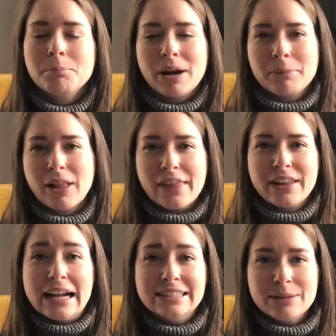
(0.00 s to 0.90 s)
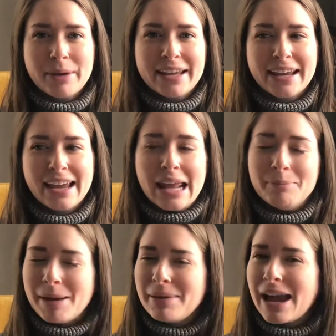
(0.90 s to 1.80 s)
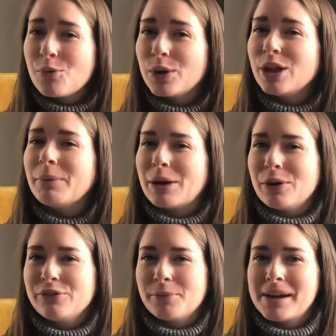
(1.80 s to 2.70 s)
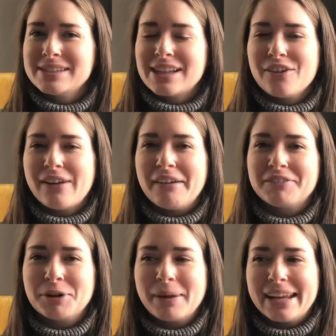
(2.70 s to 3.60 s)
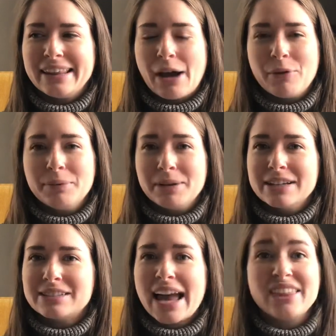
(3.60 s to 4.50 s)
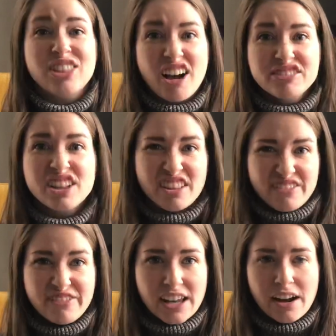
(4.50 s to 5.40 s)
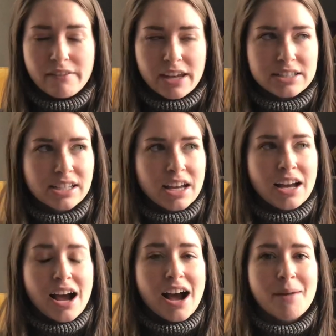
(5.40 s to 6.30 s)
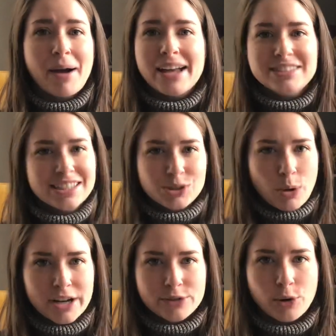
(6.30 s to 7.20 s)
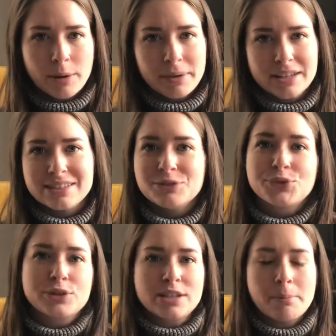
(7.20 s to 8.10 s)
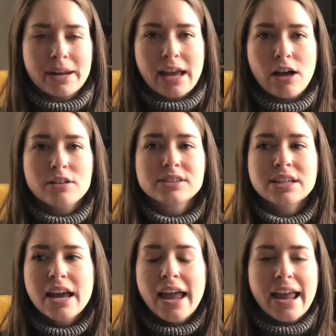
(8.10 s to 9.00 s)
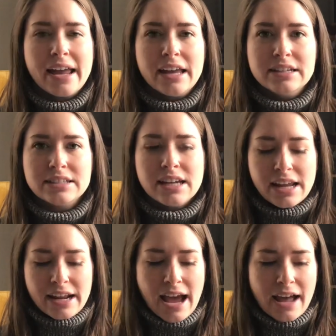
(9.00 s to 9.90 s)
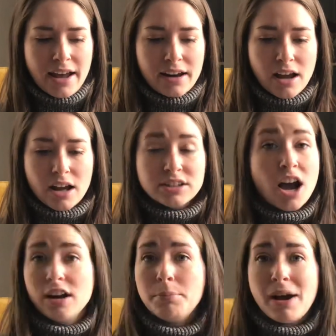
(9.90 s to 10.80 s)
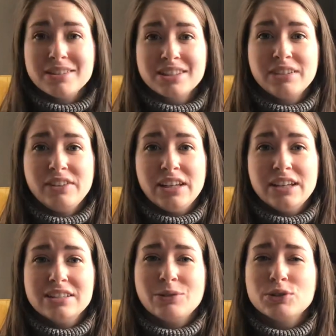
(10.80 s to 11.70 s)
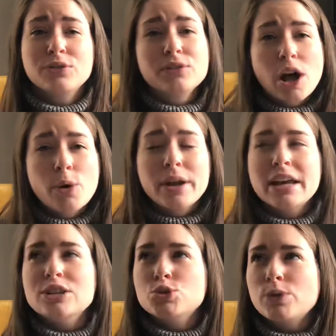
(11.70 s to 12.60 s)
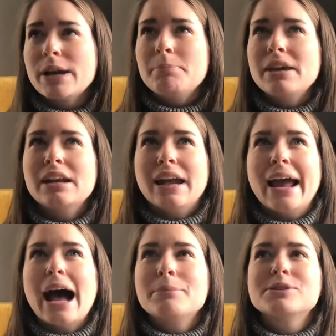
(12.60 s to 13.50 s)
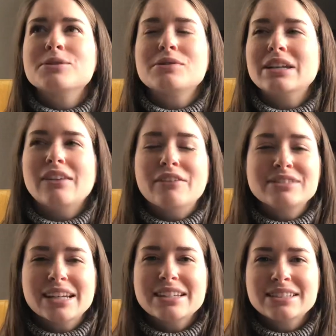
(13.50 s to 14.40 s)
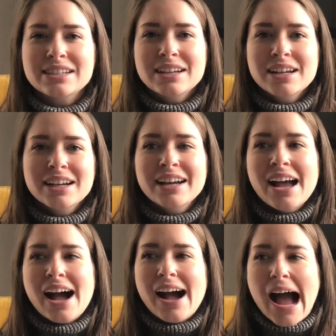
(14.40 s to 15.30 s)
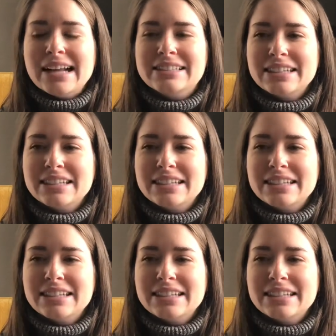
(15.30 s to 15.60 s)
But I'm glad that I did make it, and maybe I will make one for myself after making that one, because I loved the fit of it. I did swatch for it because it was for somebody else, and it had a ton of positive ease. It was flowy and drapey, and I absolutely loved it. I